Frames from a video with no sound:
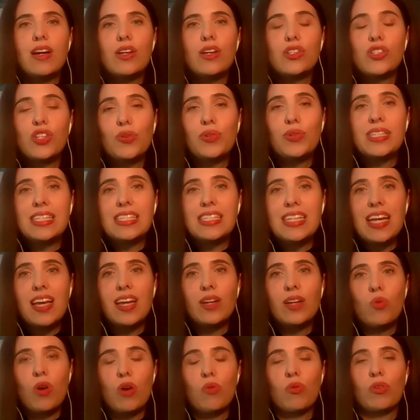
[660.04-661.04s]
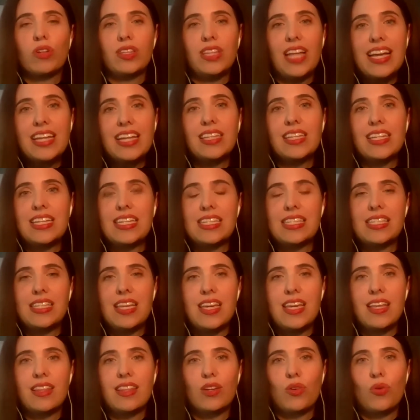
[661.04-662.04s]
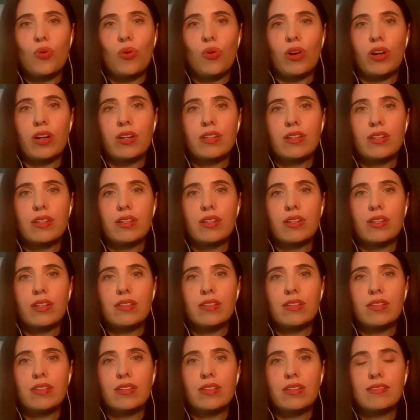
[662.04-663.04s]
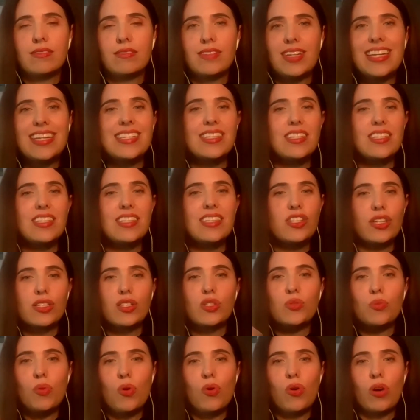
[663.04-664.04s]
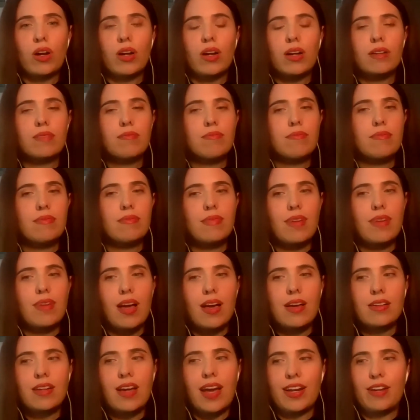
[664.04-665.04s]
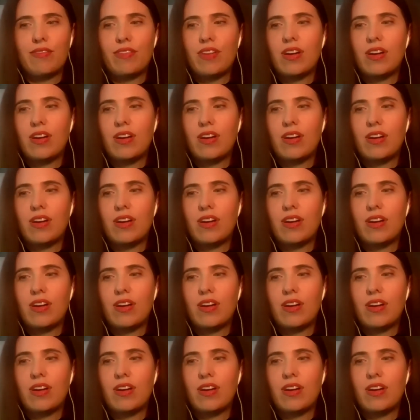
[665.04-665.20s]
So instead, what we're likely to see at the court is just more kind of